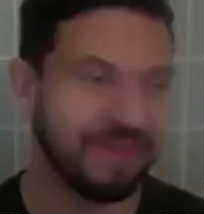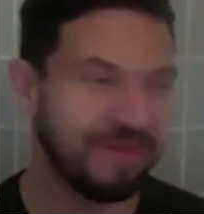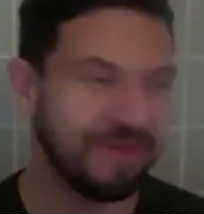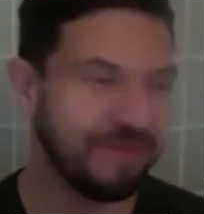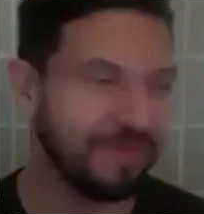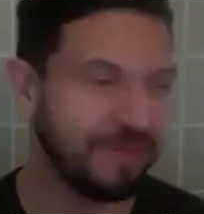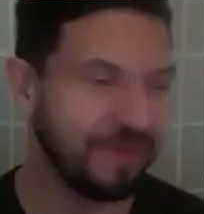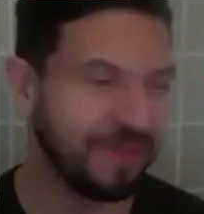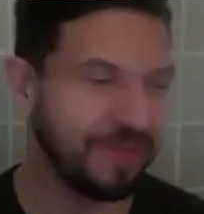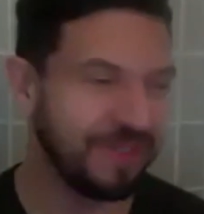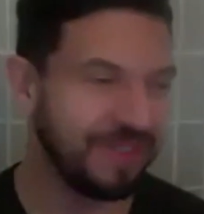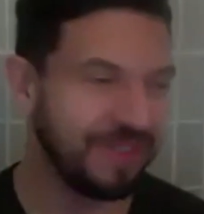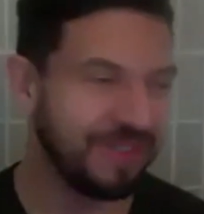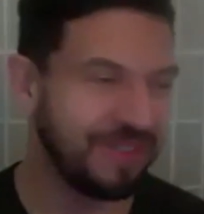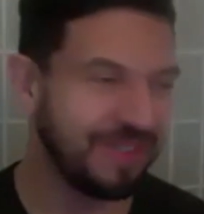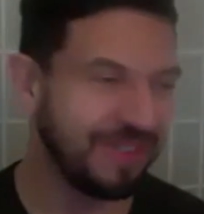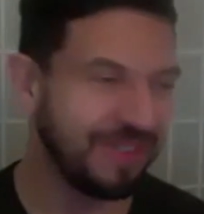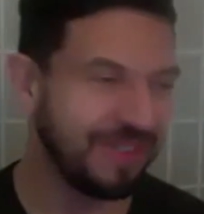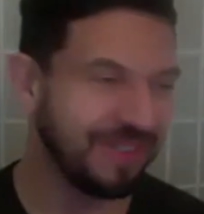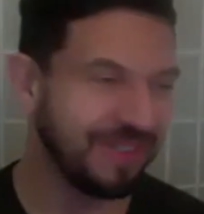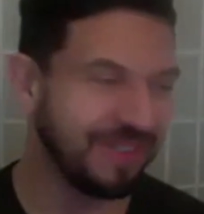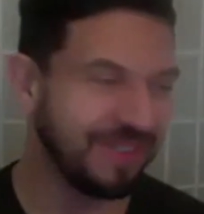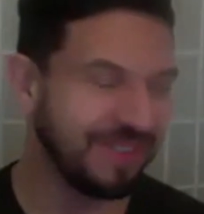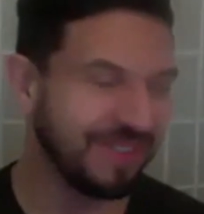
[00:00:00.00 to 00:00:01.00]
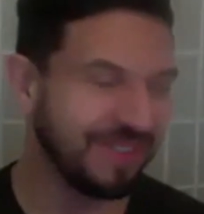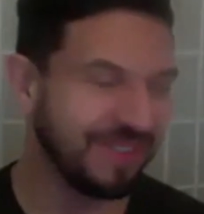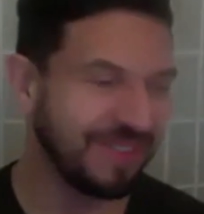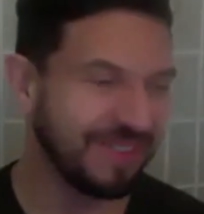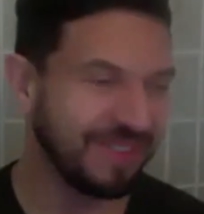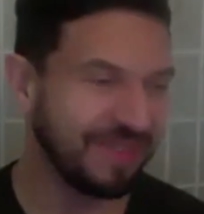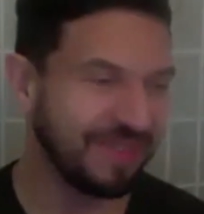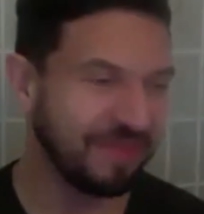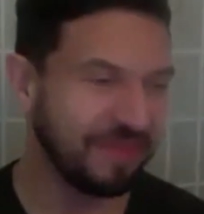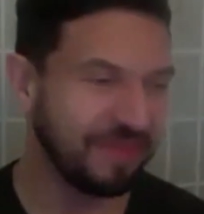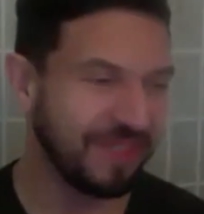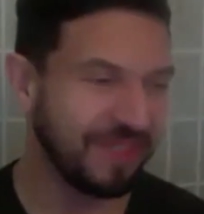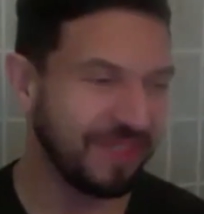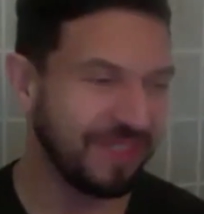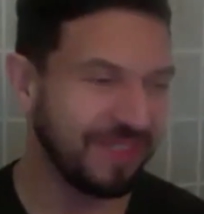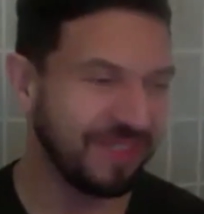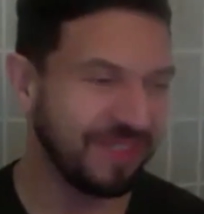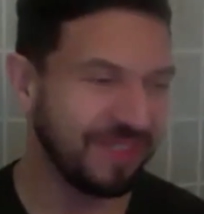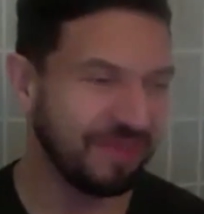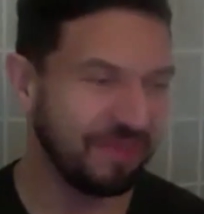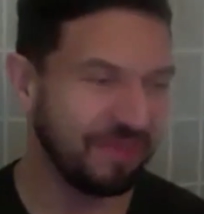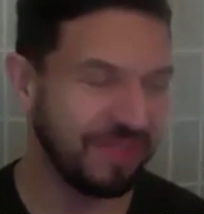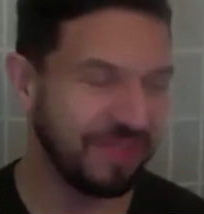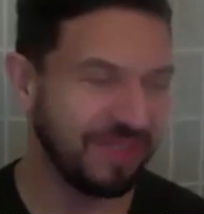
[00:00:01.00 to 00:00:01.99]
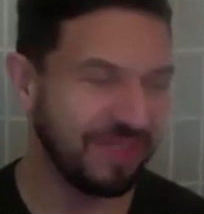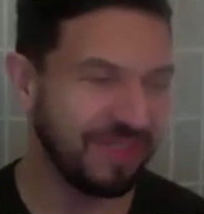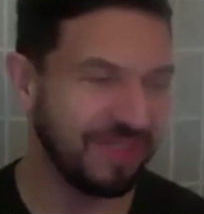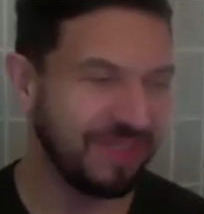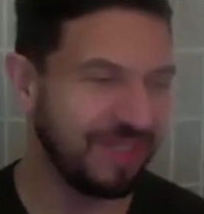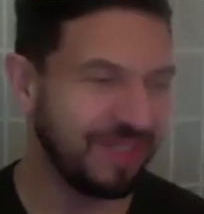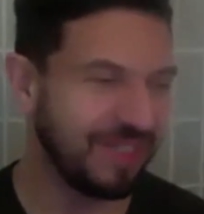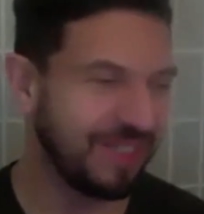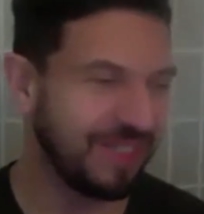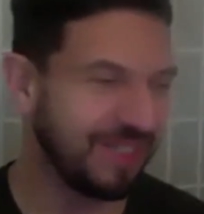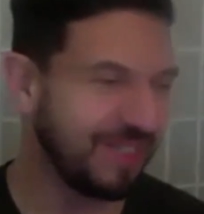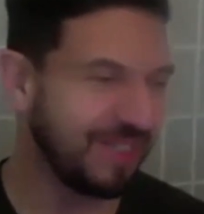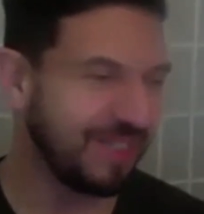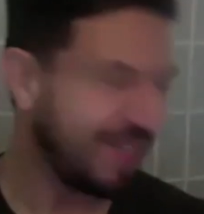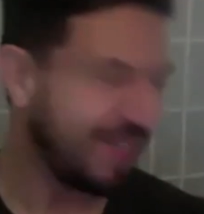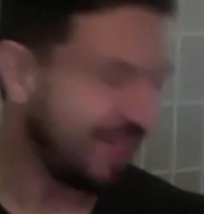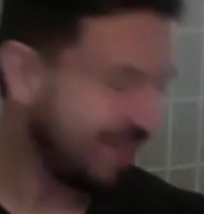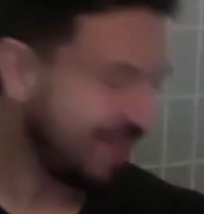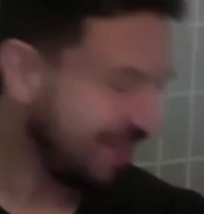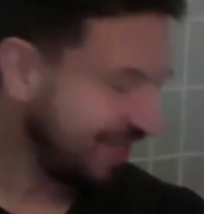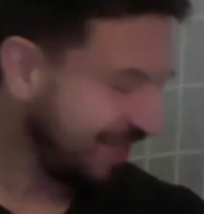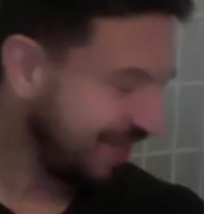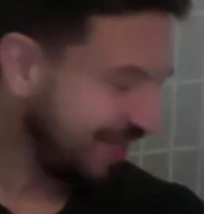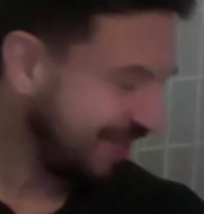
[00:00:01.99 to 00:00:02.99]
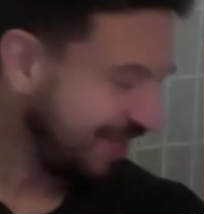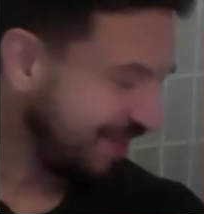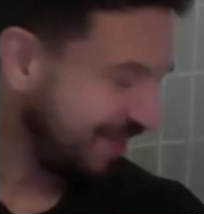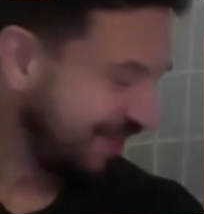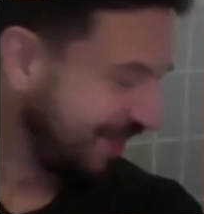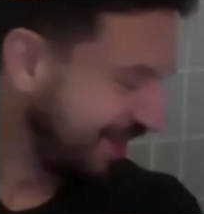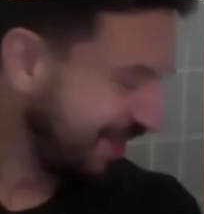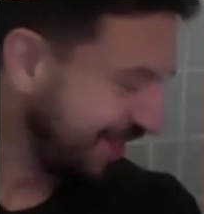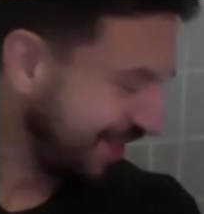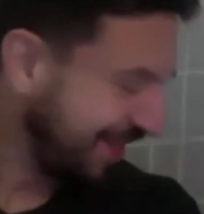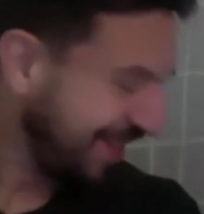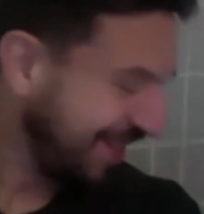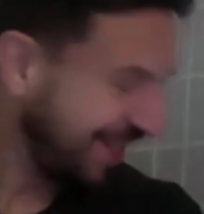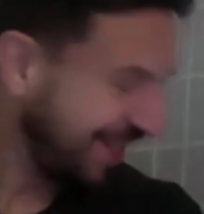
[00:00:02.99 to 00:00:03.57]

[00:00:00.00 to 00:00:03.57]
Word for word: avoid the chickens because I'm getting to be the chicken guy now.